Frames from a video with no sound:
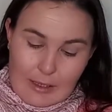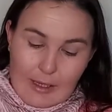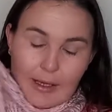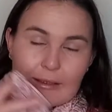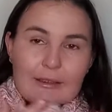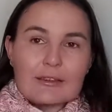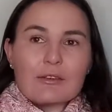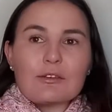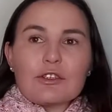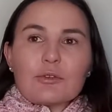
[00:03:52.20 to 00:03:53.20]
and it's so
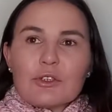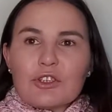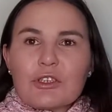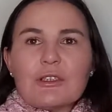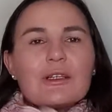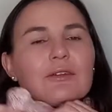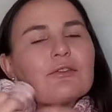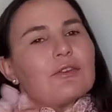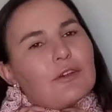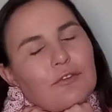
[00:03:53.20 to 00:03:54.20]
squishy and
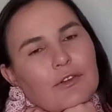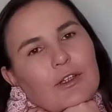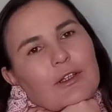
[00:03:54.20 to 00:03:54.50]
fluffy